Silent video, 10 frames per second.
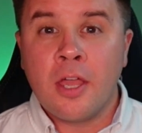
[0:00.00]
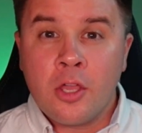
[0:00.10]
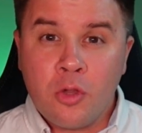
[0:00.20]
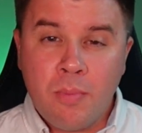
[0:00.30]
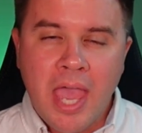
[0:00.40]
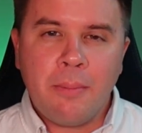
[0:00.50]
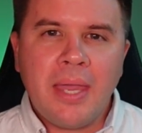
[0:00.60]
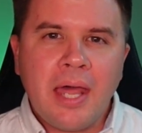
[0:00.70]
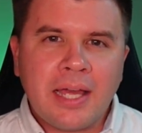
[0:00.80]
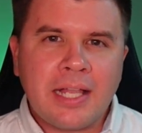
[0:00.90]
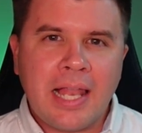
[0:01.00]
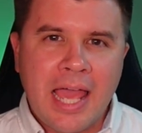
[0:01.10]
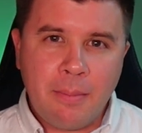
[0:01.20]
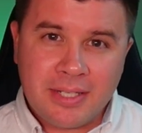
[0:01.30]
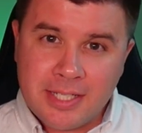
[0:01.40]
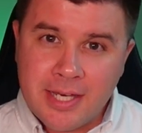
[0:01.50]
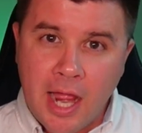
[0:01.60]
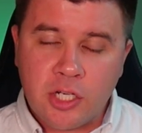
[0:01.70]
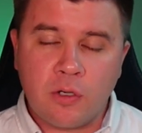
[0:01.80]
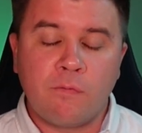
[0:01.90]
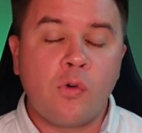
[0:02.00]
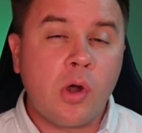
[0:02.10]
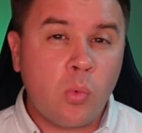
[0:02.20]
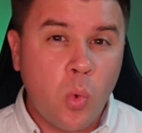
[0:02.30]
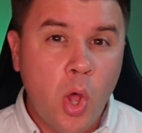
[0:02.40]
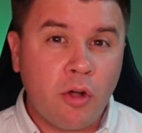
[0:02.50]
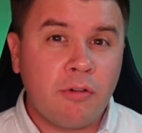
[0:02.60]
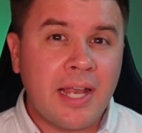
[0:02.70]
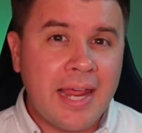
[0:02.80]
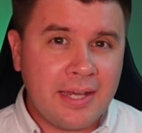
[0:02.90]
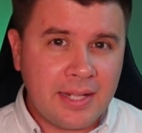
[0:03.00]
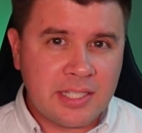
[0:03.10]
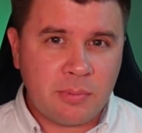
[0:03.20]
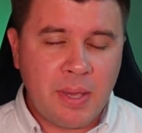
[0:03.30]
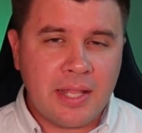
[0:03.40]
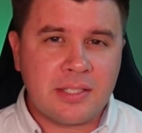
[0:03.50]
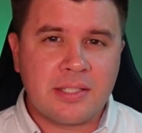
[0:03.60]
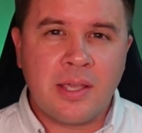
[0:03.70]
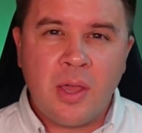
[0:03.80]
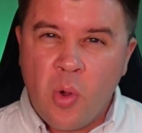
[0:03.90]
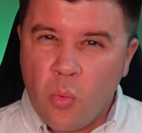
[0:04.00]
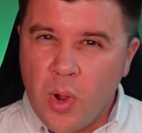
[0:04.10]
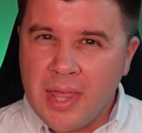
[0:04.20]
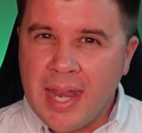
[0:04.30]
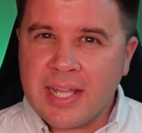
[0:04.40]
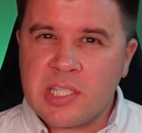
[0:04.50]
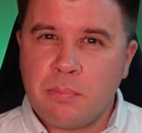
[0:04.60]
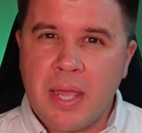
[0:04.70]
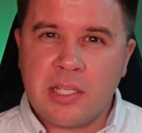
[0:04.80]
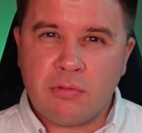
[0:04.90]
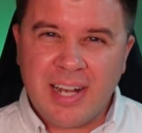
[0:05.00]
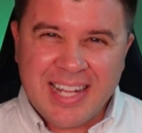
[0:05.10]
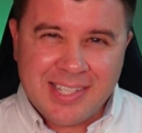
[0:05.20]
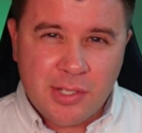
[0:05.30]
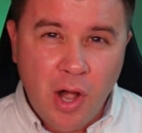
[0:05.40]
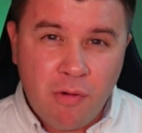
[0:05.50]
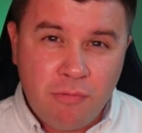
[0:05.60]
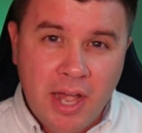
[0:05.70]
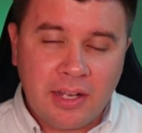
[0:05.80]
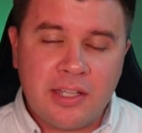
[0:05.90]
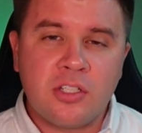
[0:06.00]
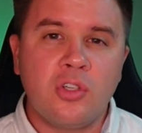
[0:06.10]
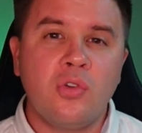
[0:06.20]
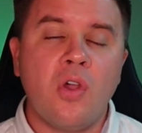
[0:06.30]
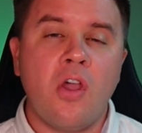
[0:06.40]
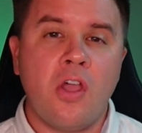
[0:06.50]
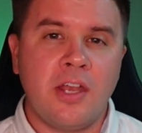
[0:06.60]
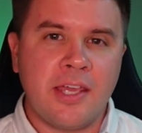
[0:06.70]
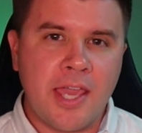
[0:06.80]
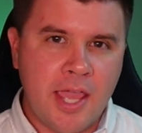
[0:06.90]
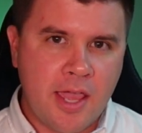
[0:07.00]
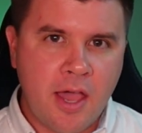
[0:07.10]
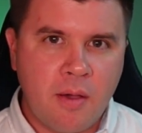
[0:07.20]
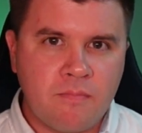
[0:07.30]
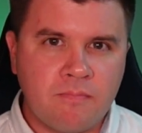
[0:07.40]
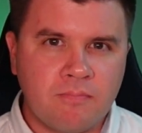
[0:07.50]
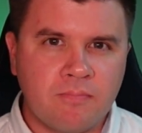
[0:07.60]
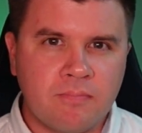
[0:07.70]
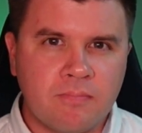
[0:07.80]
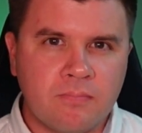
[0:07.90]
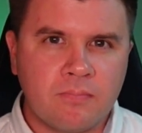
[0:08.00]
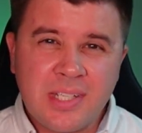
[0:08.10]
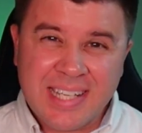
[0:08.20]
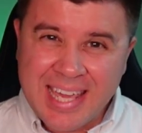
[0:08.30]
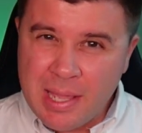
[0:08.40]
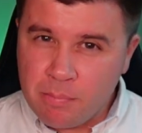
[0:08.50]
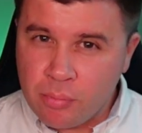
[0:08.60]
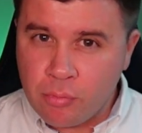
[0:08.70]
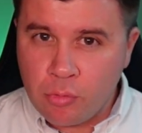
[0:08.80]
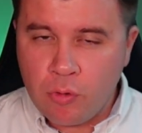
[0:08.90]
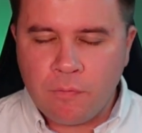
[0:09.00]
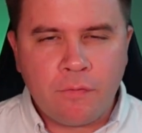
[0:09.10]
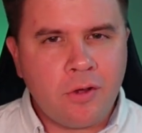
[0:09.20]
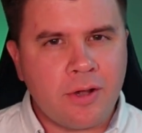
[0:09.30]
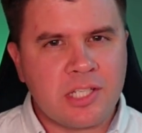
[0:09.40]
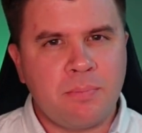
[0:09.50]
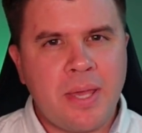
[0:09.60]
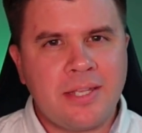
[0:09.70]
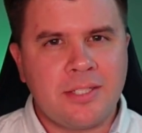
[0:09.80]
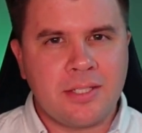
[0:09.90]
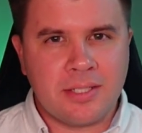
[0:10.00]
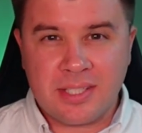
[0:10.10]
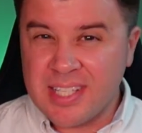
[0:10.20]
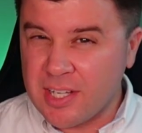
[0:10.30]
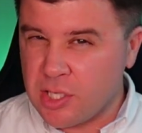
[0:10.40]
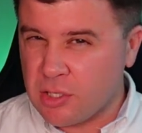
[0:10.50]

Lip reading: You may be able to claim a deduction for a work-related expense where that expense relates directly to you earning income. It's important to keep proof of your expenses, such as